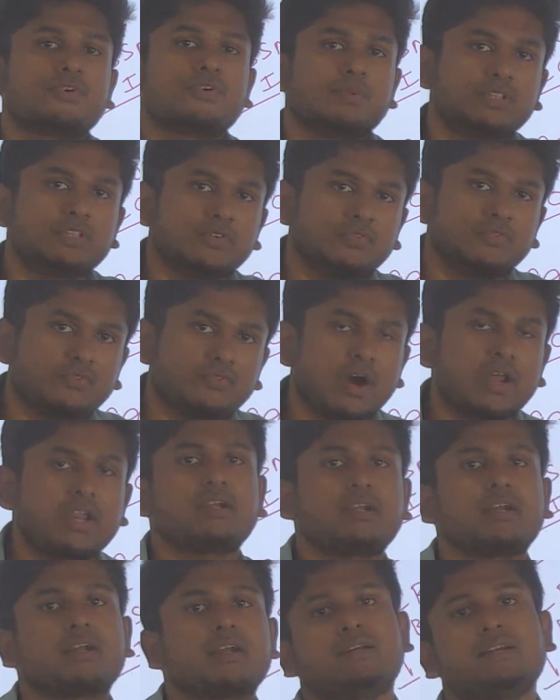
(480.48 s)
from the foreign
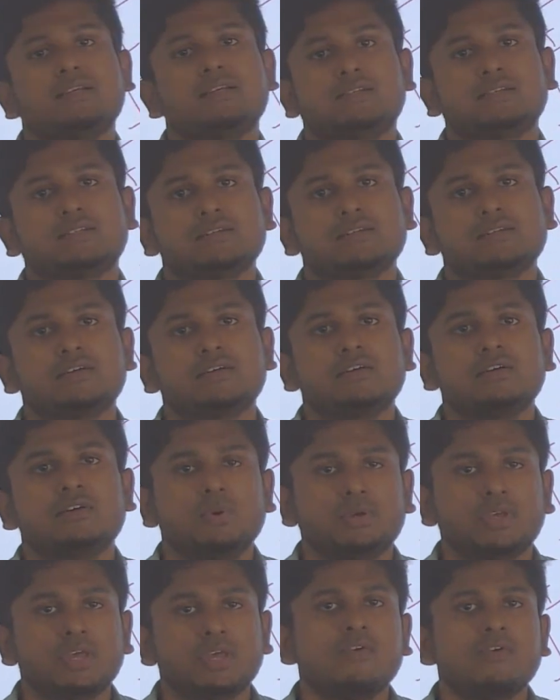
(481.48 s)
countries,
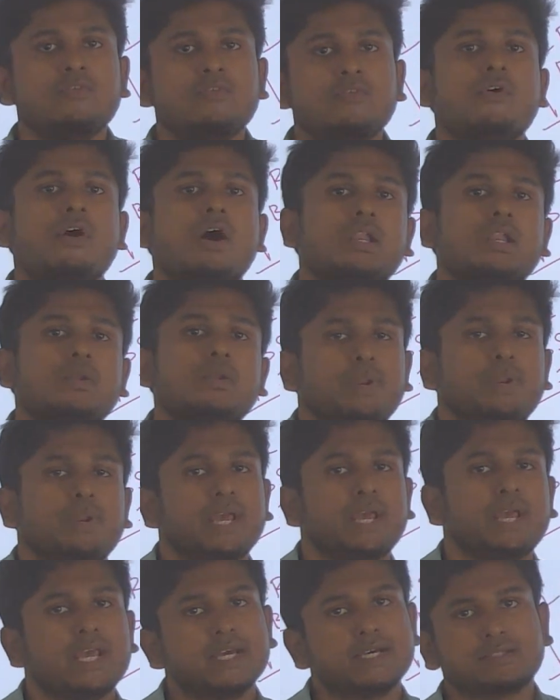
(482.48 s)
okay, foreign
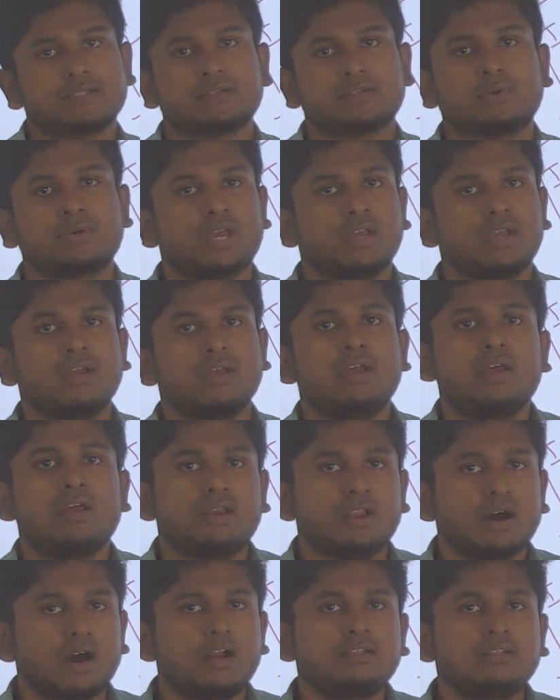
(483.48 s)
players, okay,
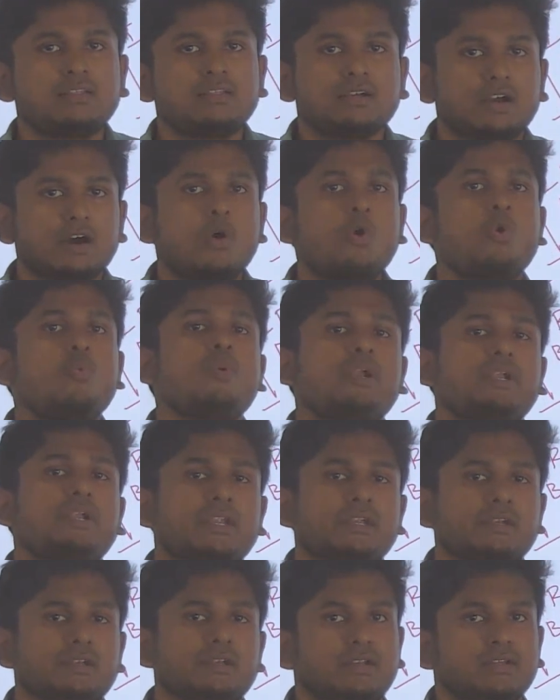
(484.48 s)
not the
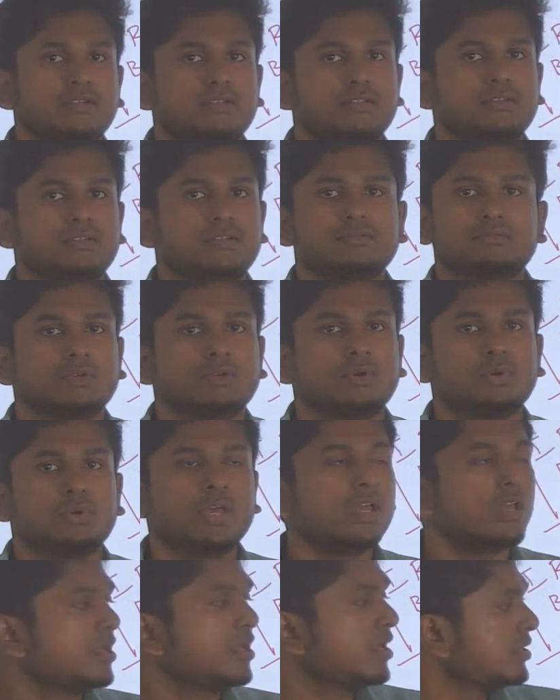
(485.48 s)
government entities,
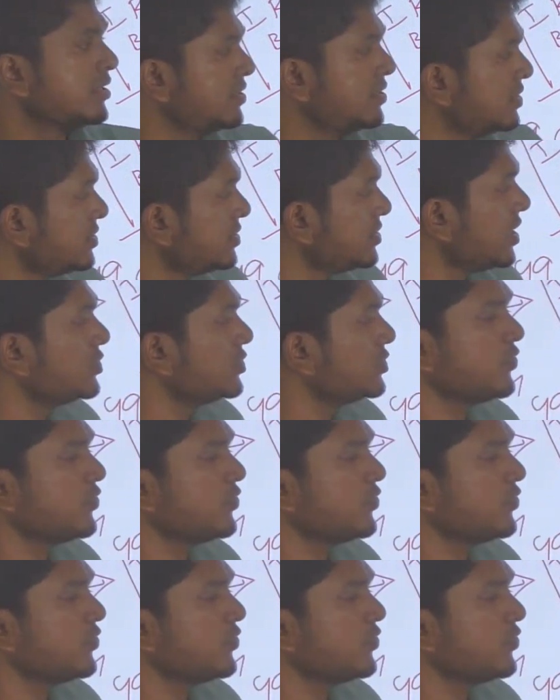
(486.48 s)
okay? This